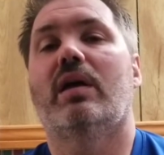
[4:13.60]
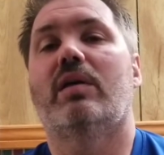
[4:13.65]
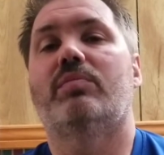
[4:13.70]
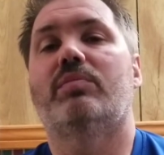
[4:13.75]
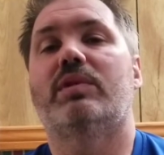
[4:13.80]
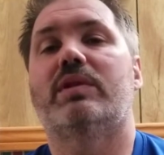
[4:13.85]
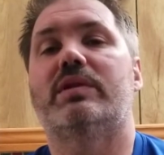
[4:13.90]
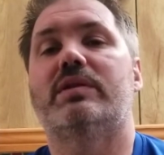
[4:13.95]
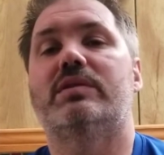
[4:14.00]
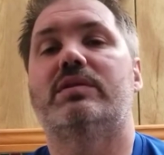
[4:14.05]

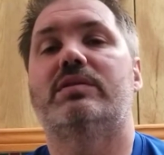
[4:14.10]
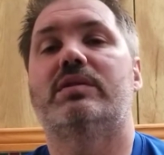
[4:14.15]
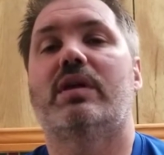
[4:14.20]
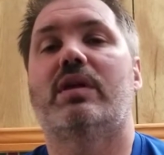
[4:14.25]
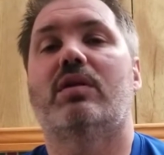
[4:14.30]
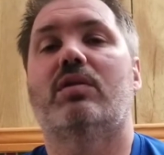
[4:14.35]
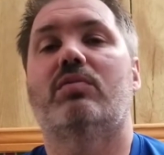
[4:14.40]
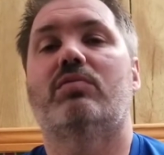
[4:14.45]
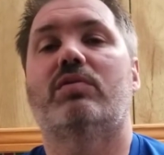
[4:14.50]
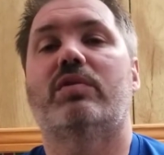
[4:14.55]
please
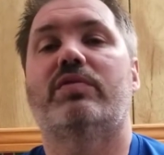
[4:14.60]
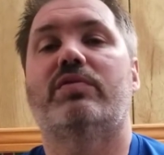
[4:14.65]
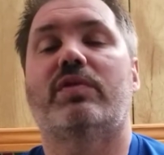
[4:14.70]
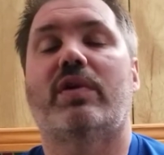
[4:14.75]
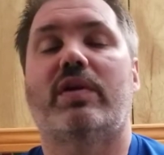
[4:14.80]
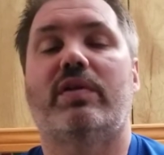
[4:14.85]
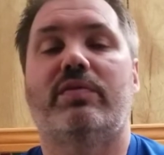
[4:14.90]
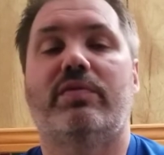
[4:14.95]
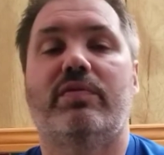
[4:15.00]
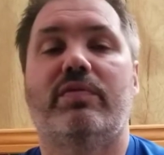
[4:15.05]

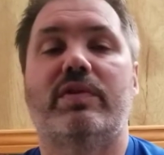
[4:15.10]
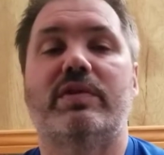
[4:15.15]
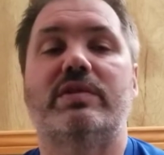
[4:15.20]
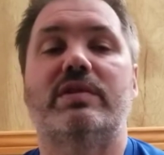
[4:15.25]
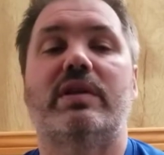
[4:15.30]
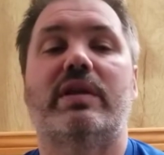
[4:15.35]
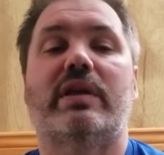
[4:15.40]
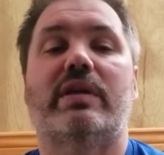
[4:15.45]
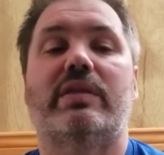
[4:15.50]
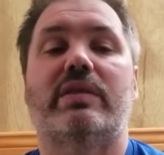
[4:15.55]
refrain from
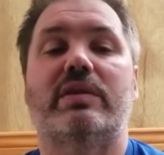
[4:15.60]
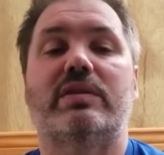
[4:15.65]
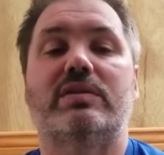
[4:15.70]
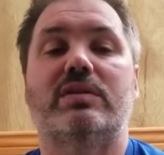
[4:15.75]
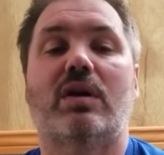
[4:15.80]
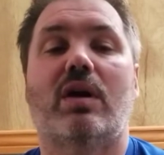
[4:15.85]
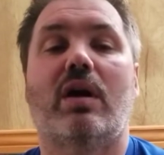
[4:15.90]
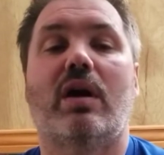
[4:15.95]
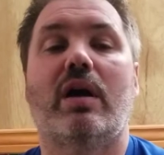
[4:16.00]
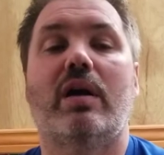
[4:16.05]
visiting at this
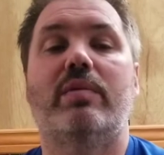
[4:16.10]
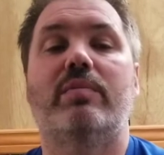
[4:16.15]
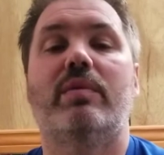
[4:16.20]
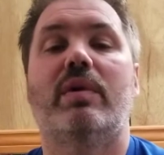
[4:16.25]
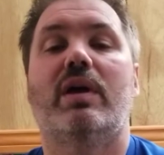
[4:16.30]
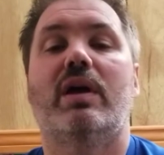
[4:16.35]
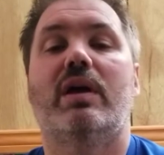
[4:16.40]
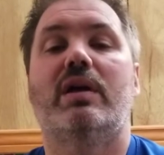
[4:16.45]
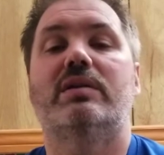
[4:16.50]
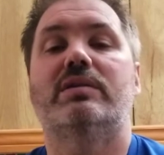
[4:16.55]
time.
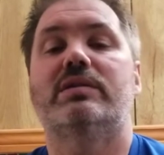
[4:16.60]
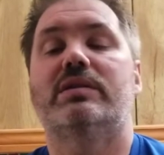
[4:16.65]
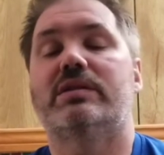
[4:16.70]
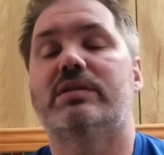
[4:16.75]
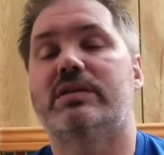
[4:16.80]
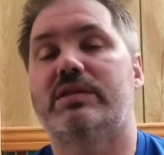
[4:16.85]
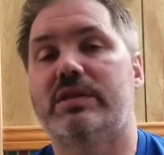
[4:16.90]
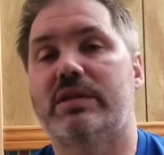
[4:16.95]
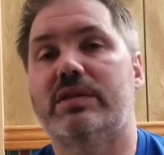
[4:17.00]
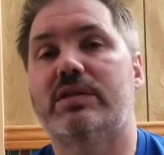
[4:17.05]
She's
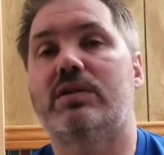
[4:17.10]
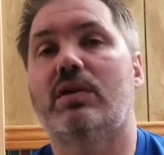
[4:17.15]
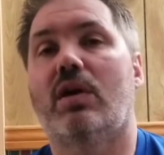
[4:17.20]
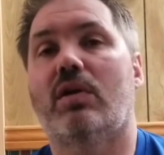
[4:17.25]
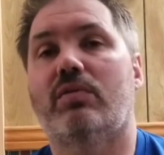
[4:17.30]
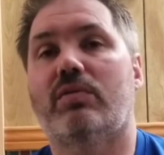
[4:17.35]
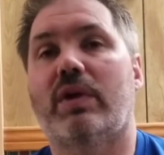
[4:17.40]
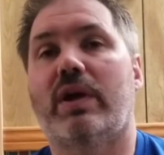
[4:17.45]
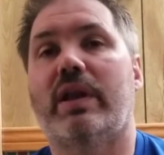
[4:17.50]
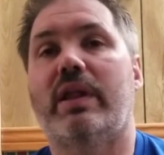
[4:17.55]
just not
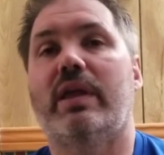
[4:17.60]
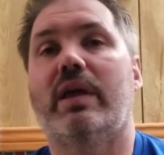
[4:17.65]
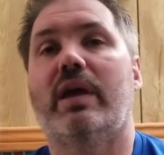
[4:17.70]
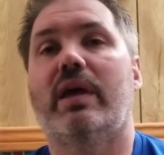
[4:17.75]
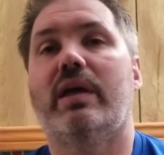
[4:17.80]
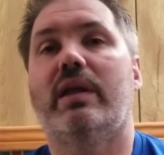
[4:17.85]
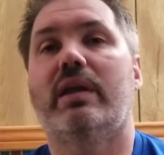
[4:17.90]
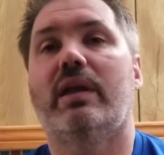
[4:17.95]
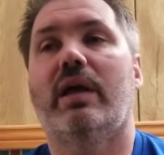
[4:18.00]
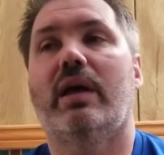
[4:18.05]
ready
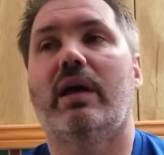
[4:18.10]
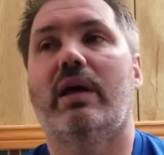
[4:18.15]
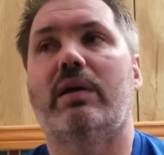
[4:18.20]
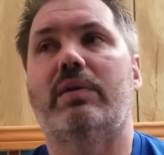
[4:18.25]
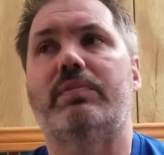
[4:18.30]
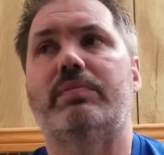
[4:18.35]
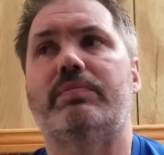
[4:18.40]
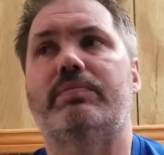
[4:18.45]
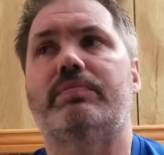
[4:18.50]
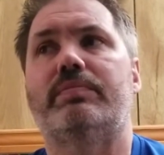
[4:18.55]
yet.
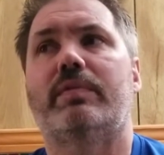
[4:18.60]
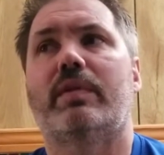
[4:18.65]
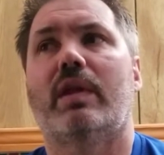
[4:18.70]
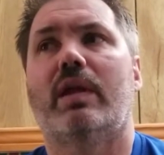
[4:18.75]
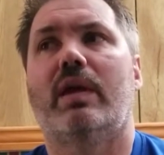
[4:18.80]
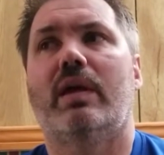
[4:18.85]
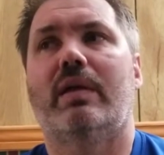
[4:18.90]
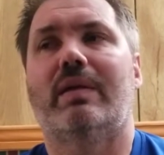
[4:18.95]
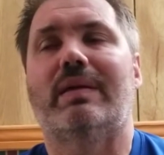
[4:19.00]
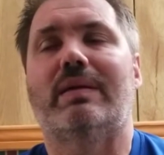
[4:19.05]

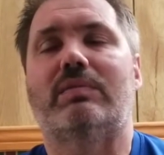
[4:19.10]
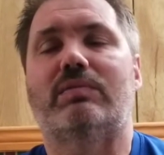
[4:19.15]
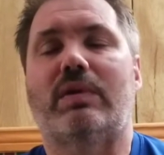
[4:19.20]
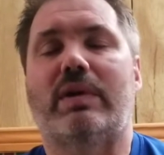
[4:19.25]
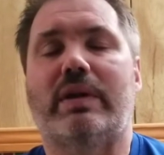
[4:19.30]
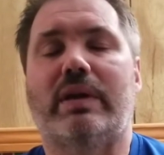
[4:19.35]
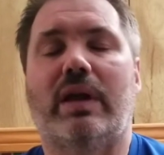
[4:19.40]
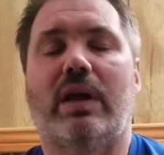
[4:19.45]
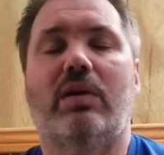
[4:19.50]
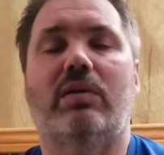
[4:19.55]
Right
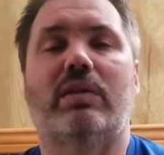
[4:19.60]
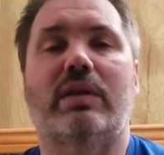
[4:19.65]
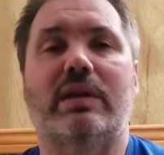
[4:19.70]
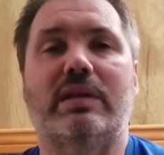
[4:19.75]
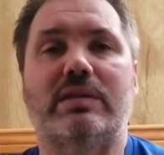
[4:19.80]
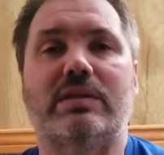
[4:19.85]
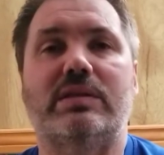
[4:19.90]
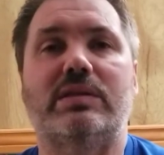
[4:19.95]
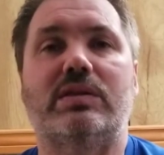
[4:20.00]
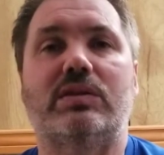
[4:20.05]
now, that is
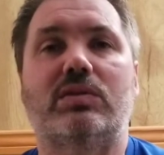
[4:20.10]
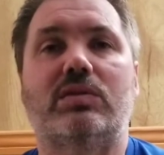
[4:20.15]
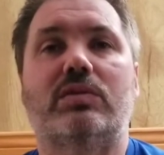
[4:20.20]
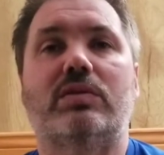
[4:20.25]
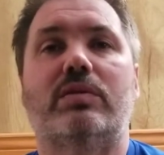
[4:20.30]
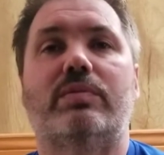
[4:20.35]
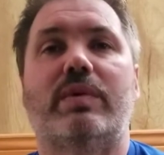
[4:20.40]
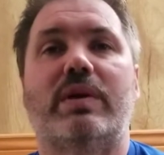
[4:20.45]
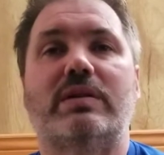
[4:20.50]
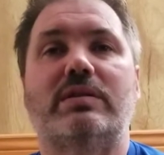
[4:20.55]
still the
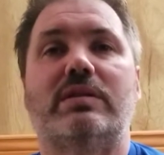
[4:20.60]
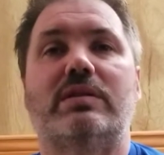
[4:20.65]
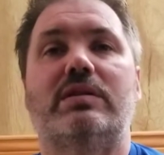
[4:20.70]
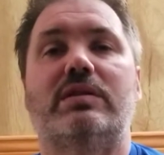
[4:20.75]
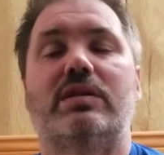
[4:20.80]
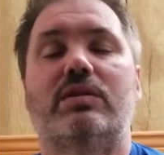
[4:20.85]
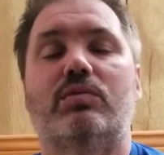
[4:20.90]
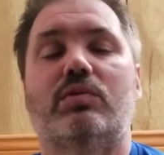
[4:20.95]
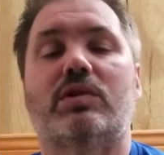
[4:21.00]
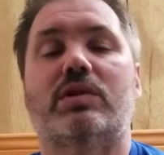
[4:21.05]
message
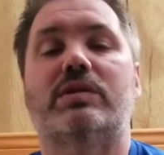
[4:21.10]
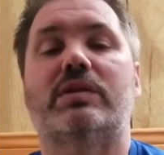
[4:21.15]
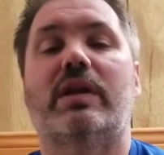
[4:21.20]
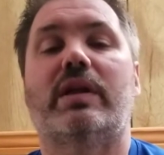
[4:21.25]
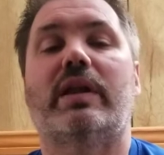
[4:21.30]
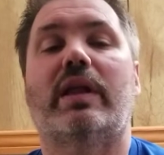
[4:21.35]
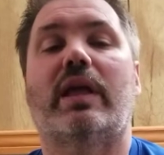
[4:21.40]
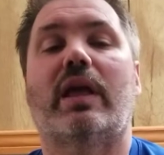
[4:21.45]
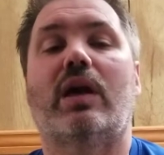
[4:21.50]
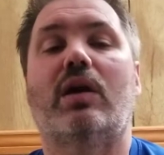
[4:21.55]
that we're
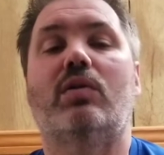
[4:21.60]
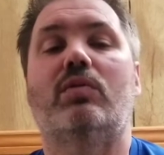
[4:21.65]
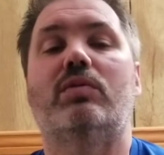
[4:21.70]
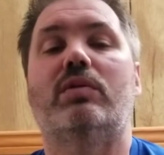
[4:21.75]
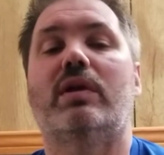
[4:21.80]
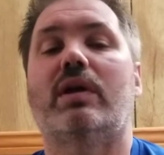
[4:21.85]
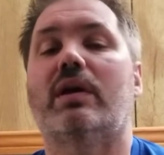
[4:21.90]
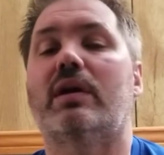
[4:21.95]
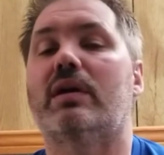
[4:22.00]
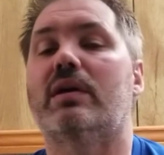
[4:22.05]
sending out.
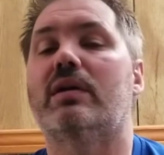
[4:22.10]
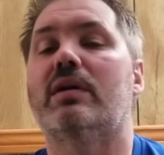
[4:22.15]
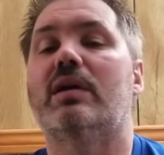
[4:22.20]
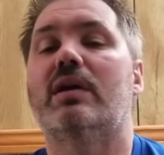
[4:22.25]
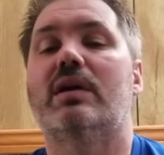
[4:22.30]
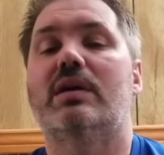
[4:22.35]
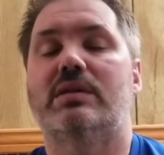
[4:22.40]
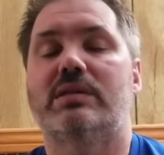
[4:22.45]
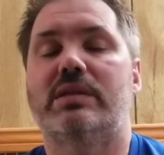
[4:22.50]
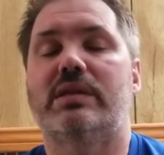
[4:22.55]

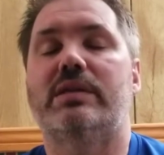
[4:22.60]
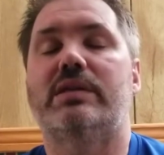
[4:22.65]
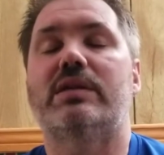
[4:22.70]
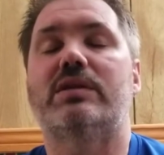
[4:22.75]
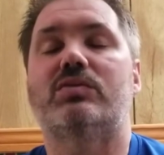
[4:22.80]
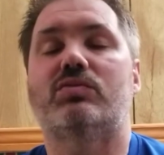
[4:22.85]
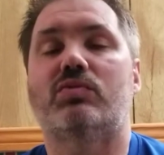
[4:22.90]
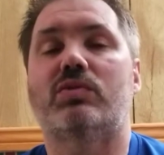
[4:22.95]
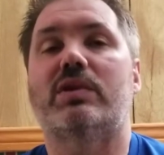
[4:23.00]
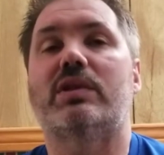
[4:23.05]
She
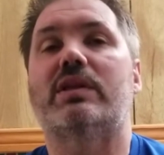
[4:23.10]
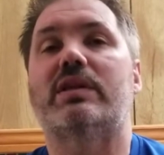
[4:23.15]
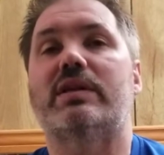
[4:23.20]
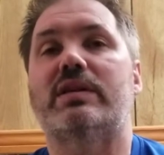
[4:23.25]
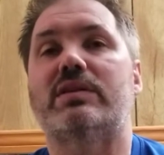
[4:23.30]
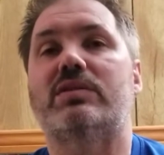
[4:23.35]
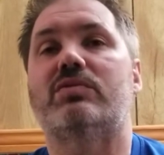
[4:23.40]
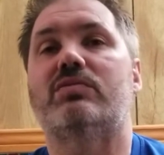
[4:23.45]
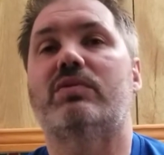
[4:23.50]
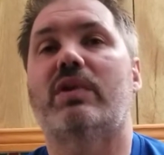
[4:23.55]
just really
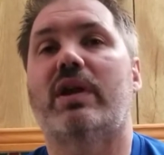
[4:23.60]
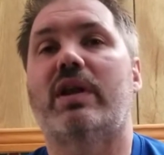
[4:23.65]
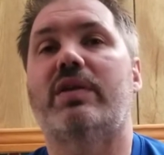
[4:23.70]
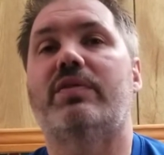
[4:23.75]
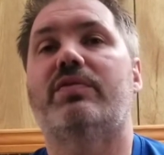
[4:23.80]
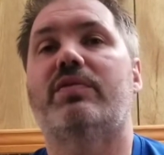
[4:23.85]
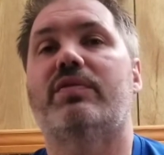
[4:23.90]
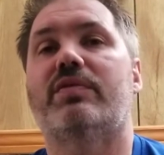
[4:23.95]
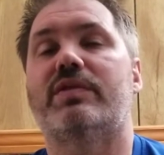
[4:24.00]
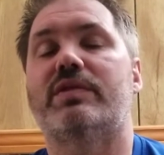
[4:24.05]
isn't ready
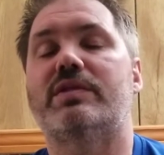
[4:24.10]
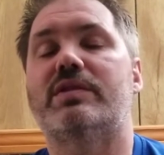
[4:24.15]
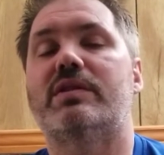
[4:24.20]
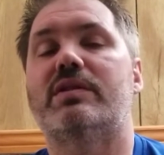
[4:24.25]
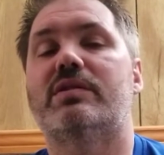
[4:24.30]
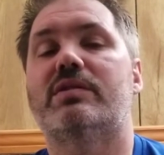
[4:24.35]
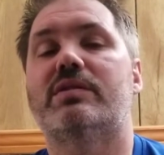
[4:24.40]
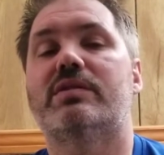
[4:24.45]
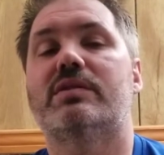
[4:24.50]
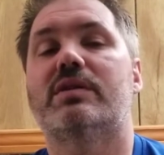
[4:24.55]
for
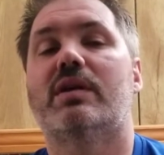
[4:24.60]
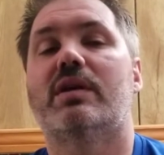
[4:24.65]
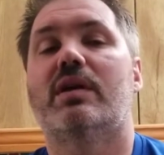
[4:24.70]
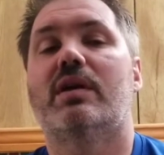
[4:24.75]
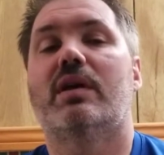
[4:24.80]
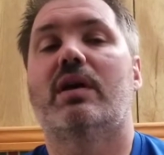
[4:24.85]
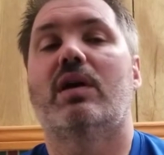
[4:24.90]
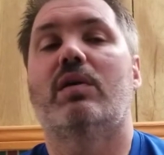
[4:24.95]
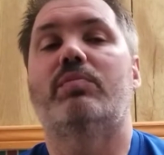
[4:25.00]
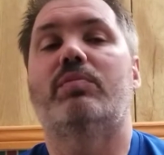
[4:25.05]
visitors,
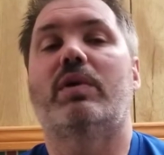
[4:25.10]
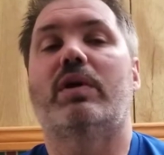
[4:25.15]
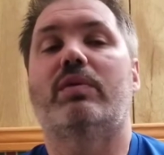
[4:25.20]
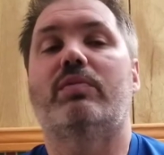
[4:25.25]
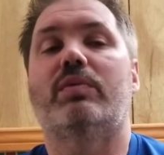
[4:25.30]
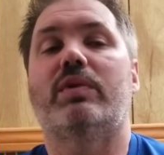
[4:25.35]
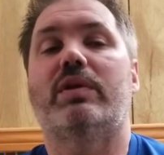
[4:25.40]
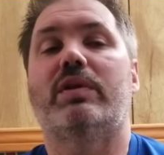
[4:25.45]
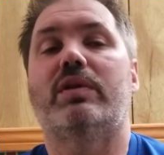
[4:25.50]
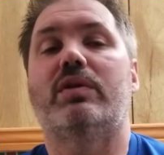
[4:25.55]
but
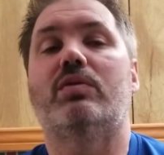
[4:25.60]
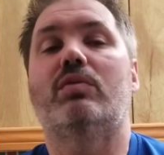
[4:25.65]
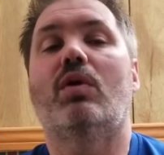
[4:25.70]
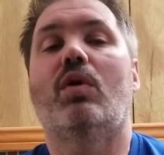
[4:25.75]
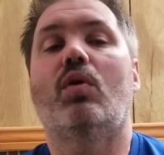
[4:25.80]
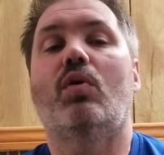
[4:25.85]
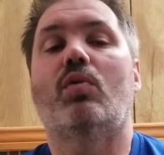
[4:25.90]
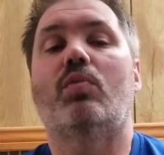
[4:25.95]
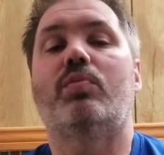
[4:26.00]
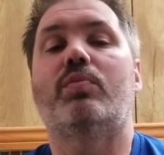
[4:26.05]
we do
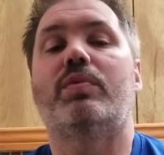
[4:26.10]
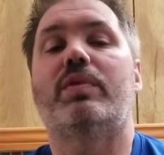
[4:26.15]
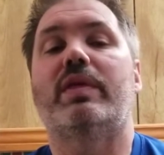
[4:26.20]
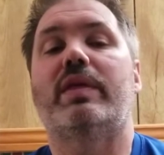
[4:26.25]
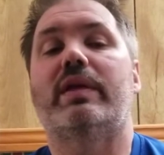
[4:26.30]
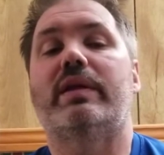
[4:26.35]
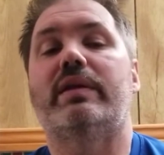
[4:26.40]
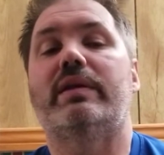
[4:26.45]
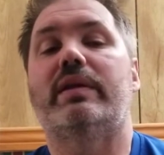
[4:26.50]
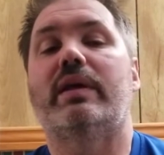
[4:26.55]
hope that